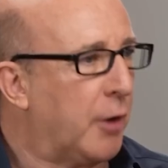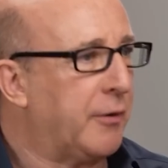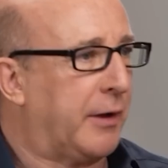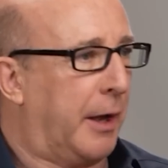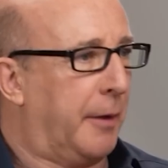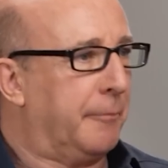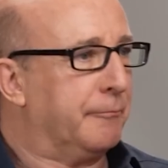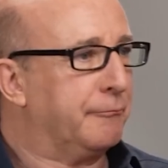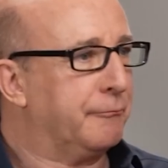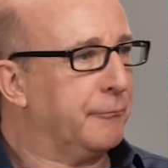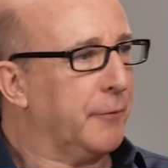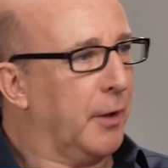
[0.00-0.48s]

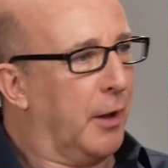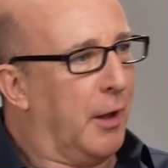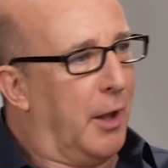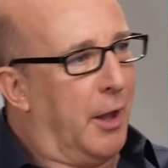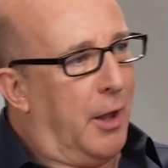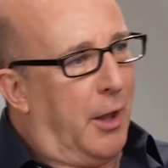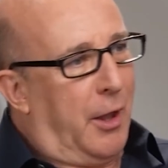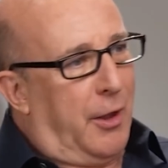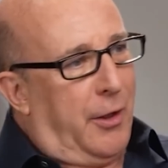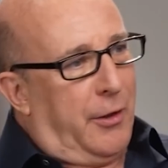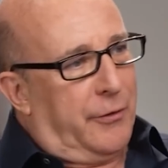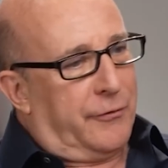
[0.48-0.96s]
okay,
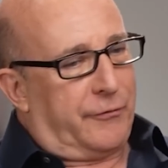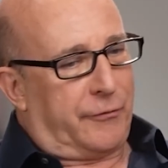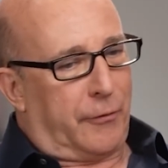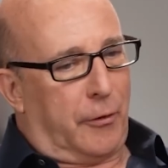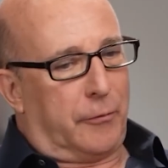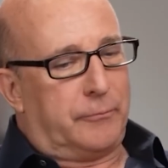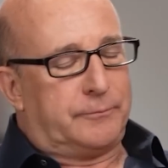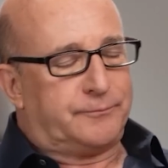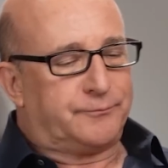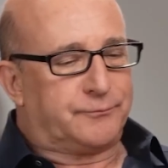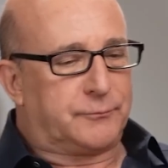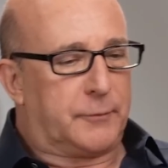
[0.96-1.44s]

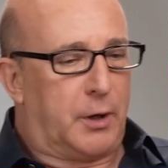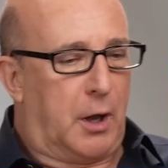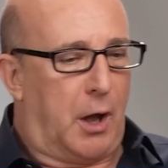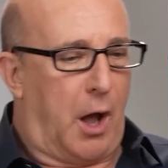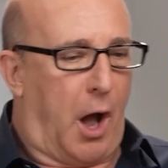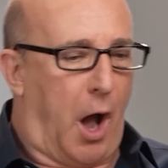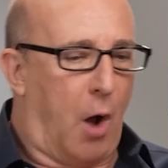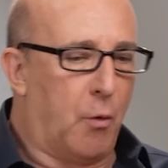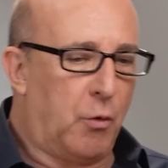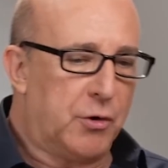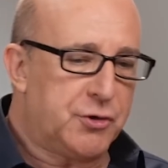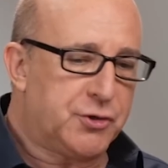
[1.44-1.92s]
so
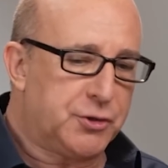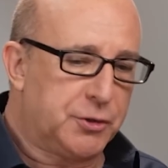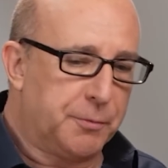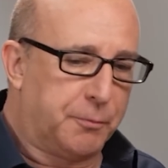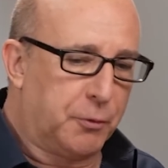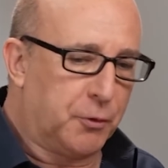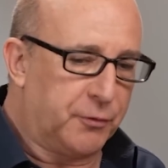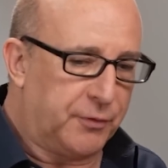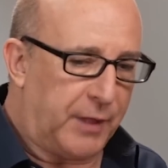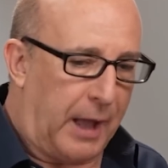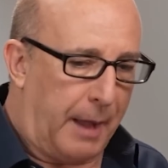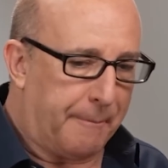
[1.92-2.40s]
I want you to
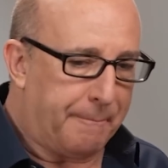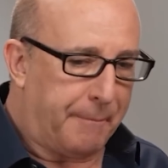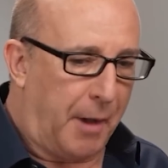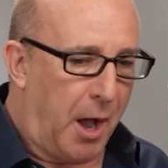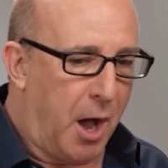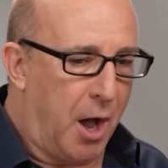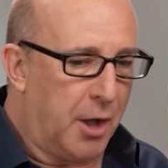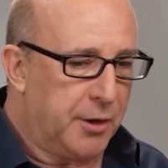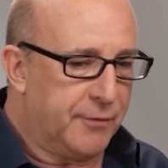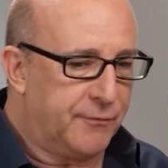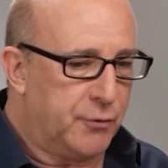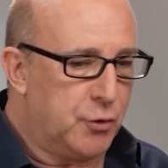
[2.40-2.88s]
put that
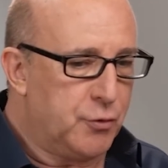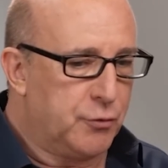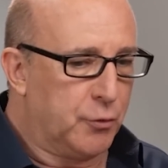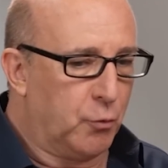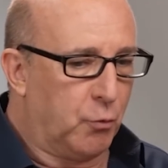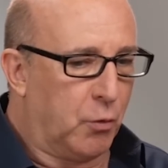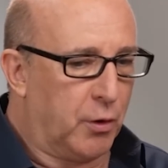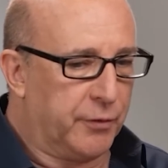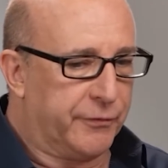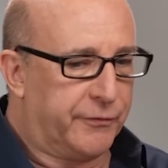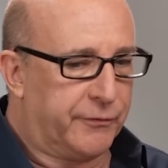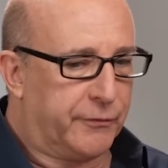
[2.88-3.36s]
part of you that
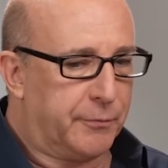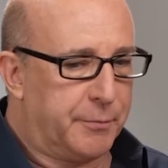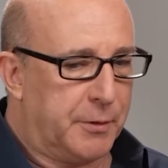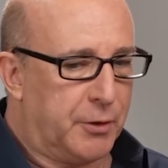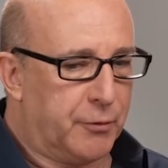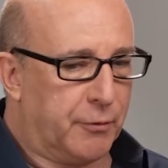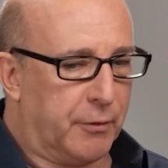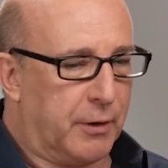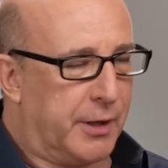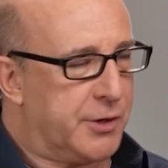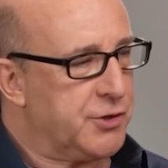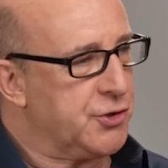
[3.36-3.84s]
wants to be
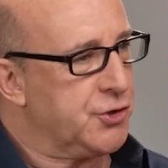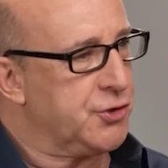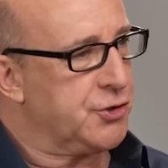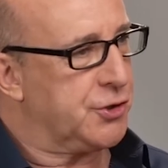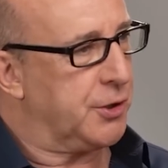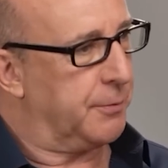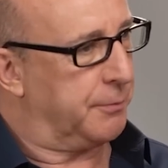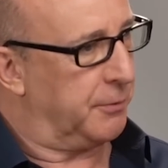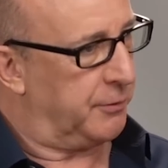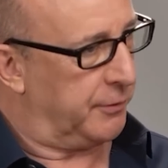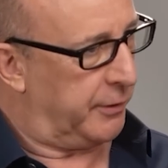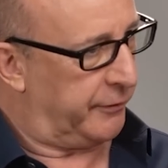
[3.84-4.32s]
in a
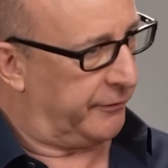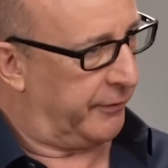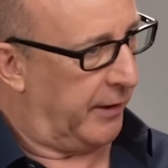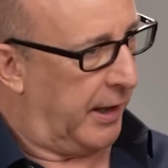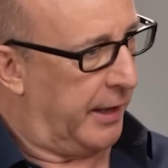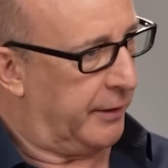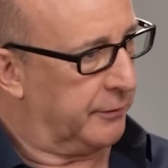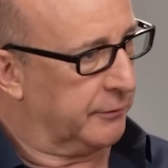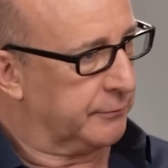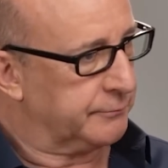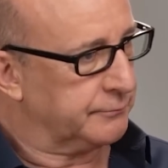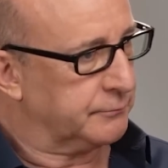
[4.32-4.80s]
relationship in this
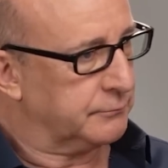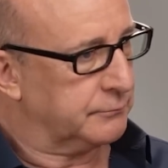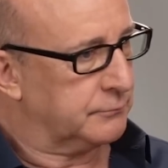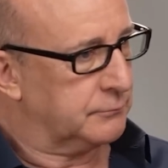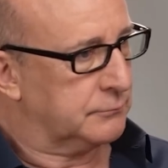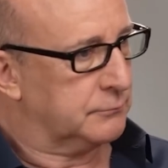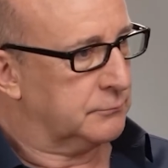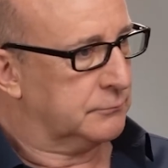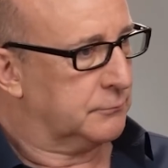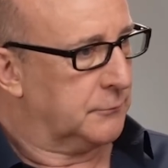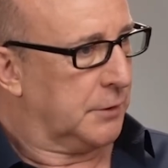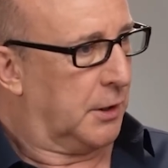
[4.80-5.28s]
hand,
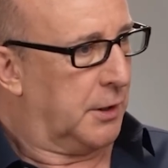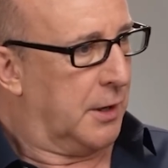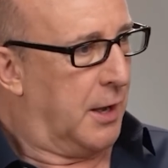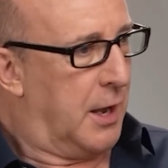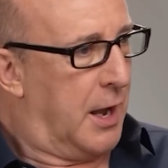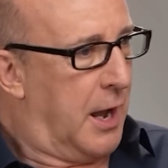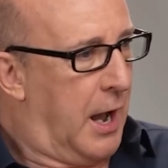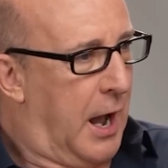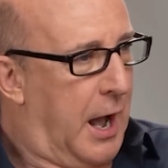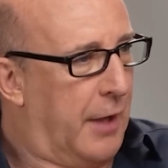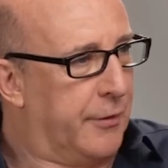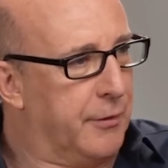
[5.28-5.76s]

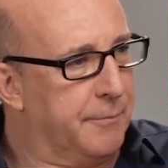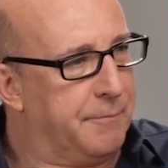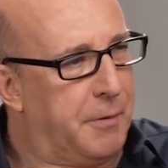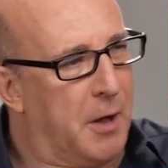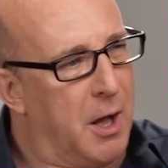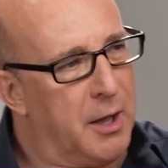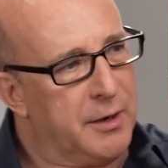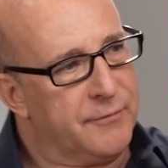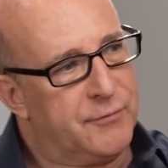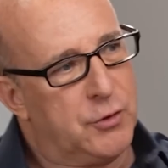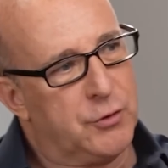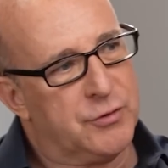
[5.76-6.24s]
and the
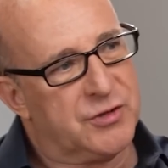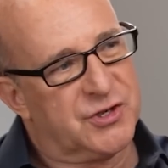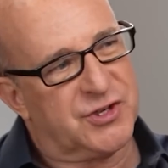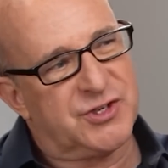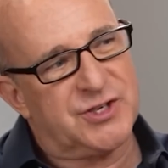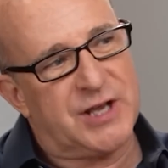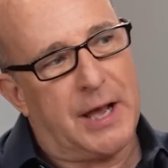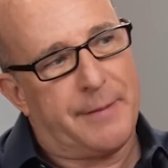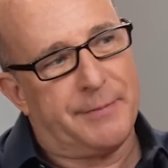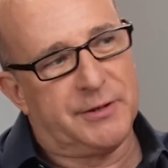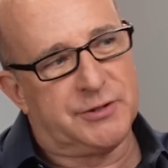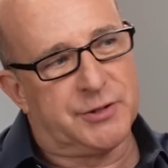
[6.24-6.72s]
part of you that
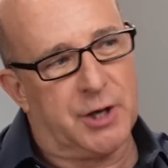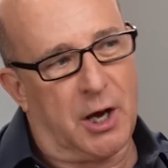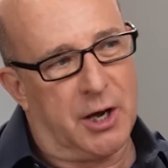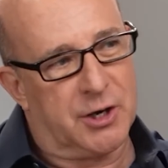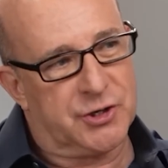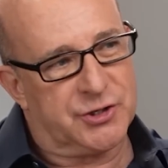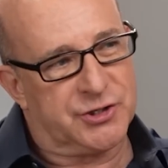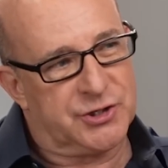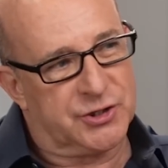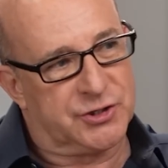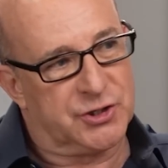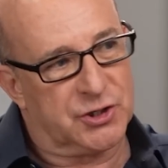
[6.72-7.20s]

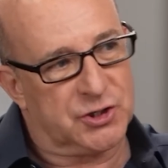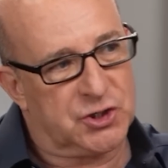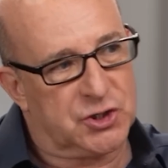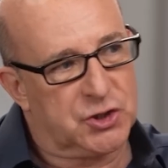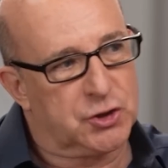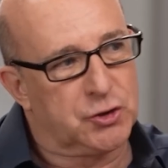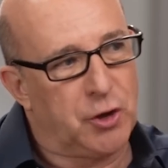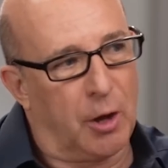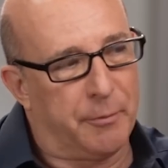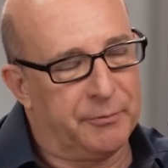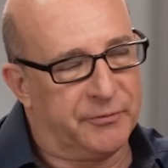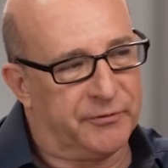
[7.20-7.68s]
sabotages, that
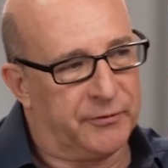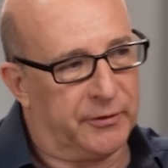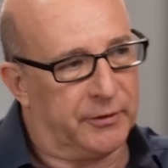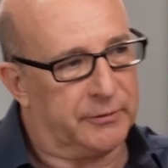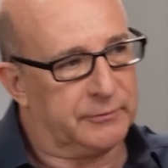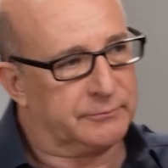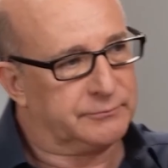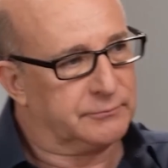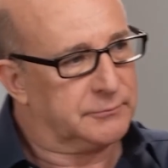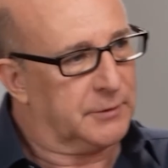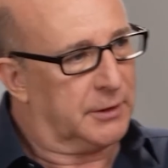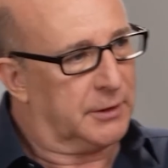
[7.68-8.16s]
stops it,